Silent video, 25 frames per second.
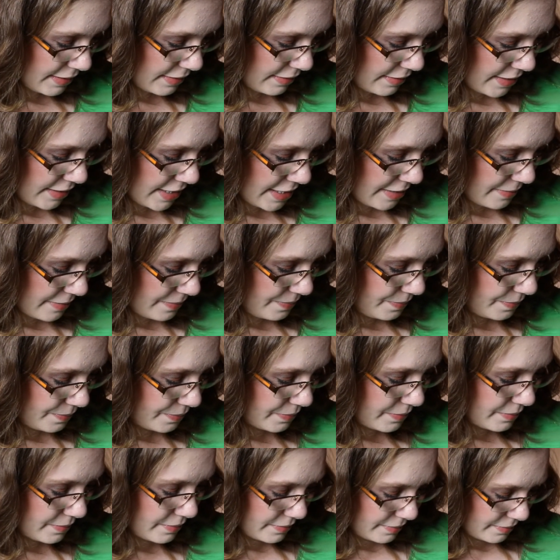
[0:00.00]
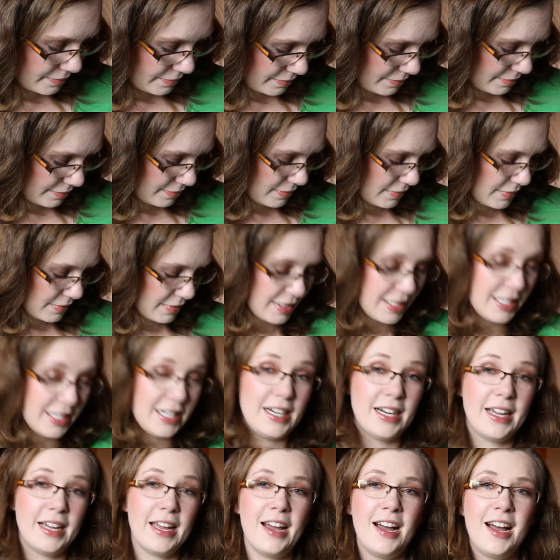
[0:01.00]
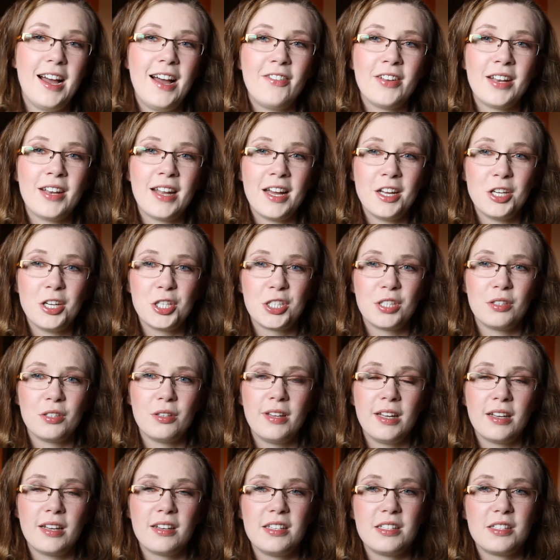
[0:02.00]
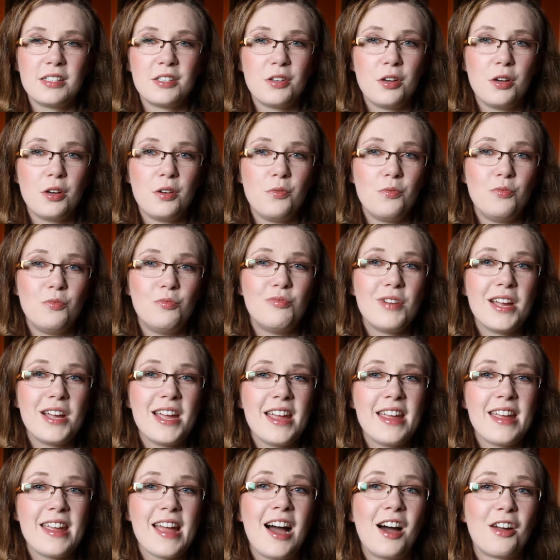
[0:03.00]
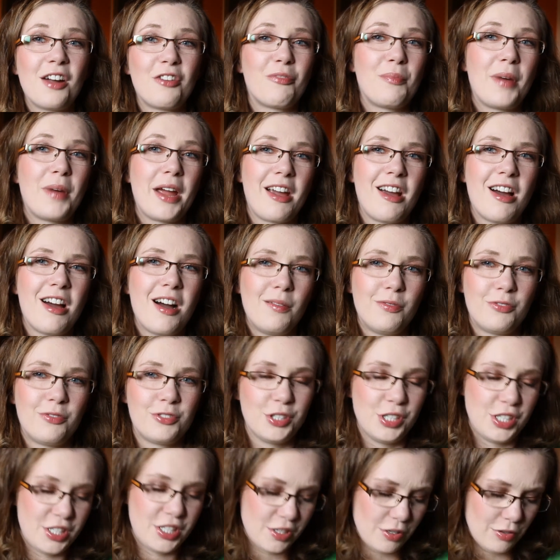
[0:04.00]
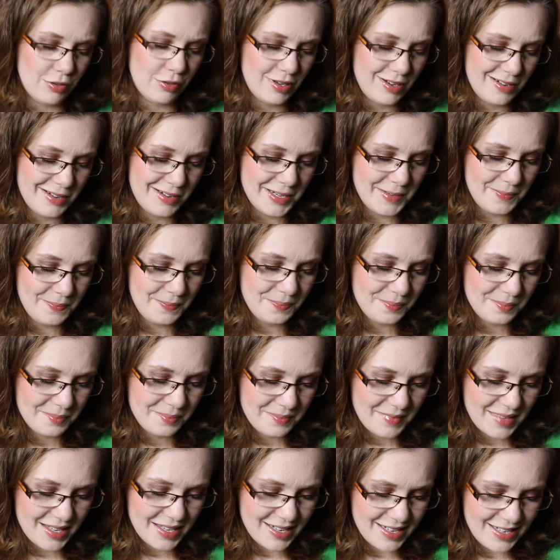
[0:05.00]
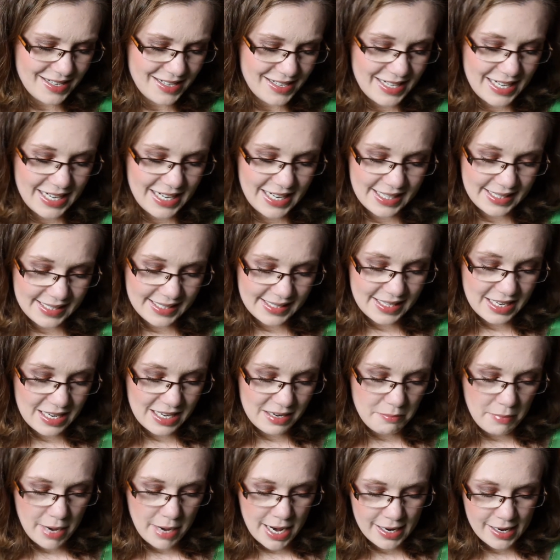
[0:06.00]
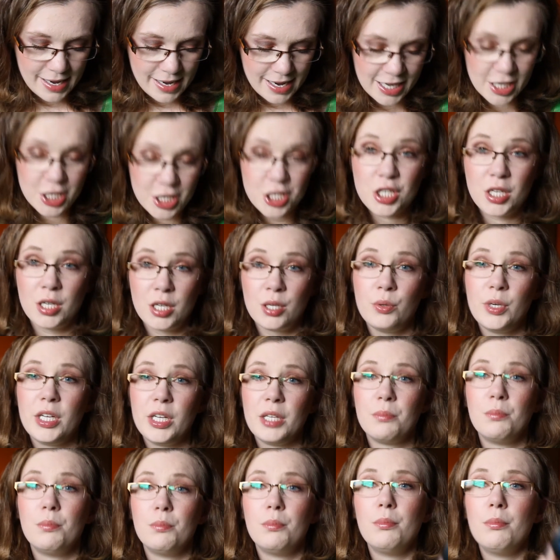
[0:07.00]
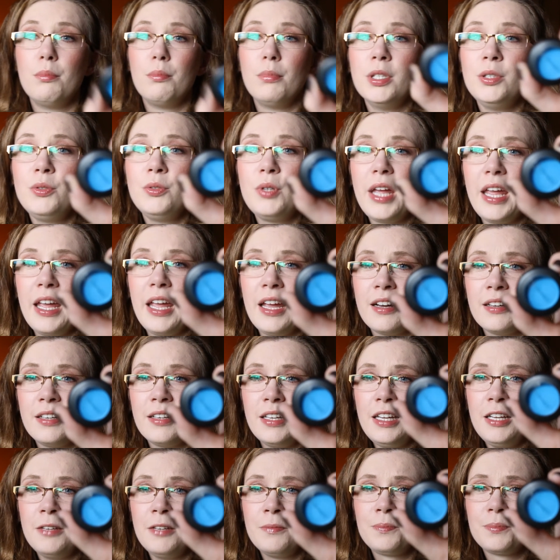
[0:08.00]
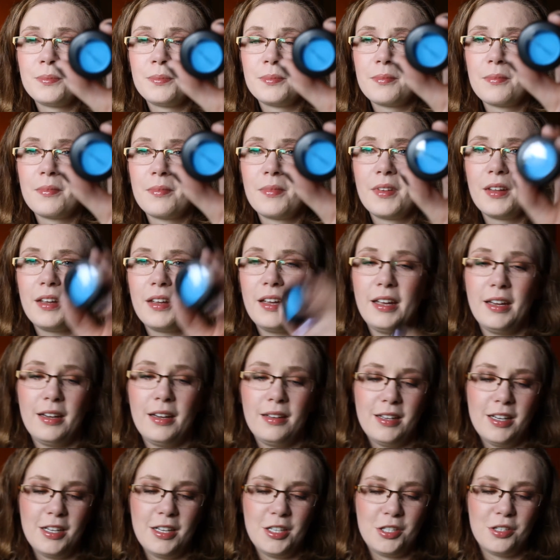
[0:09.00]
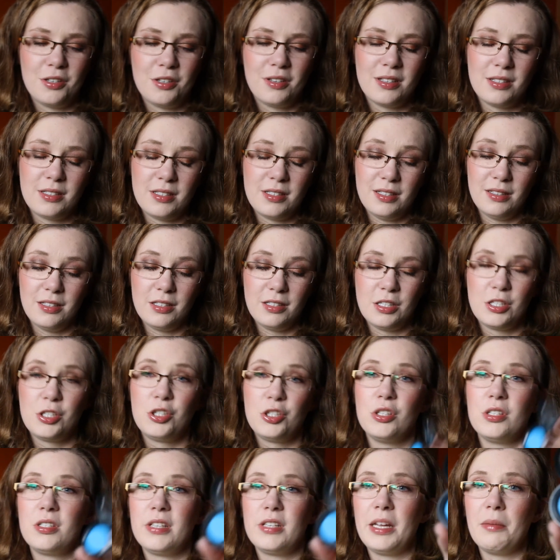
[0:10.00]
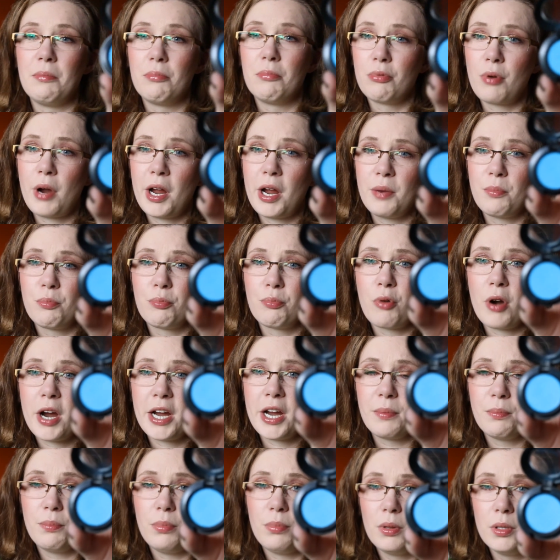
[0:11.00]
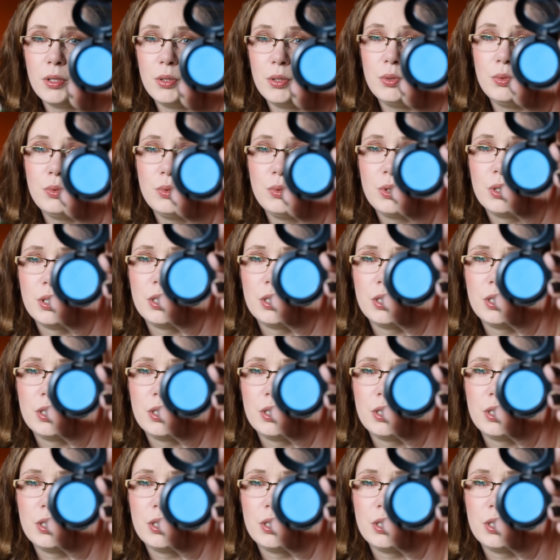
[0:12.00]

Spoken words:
Then I have an eyeshadow that is way out of my comfort. So it's the MAC eyeshadow in Blue Candy, and as you can see, this is just a bright, bright blue.